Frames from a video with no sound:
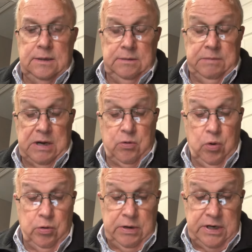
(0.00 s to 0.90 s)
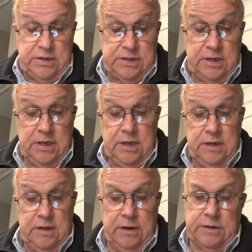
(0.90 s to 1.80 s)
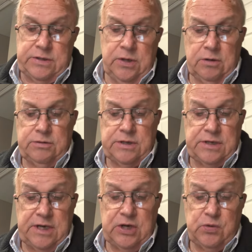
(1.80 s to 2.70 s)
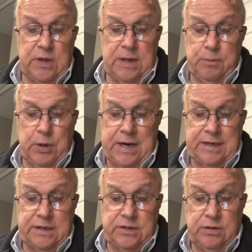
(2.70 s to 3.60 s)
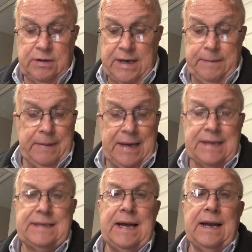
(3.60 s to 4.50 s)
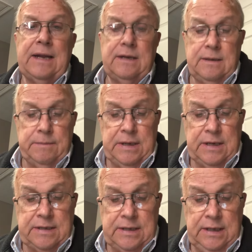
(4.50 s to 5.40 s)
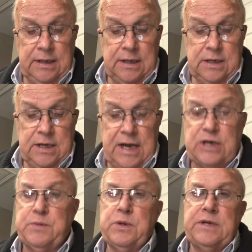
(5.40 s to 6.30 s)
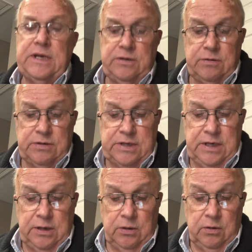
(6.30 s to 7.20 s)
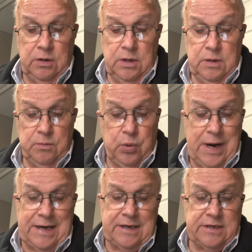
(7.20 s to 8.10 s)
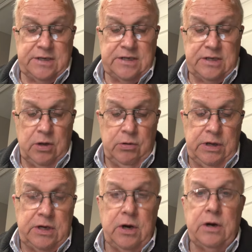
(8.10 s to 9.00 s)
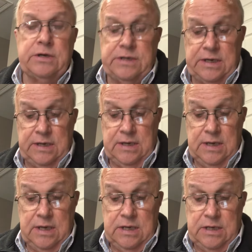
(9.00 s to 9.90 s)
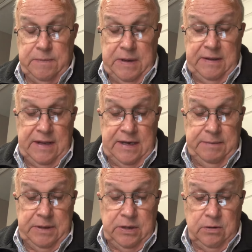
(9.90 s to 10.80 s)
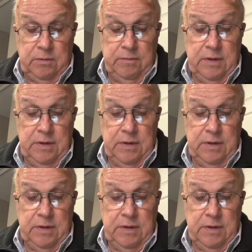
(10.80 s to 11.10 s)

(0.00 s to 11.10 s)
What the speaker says: My quote is, "There is no success without practice. You can't buy talent, ability, expertise, or skill. Practice is the only currency to pay that bill."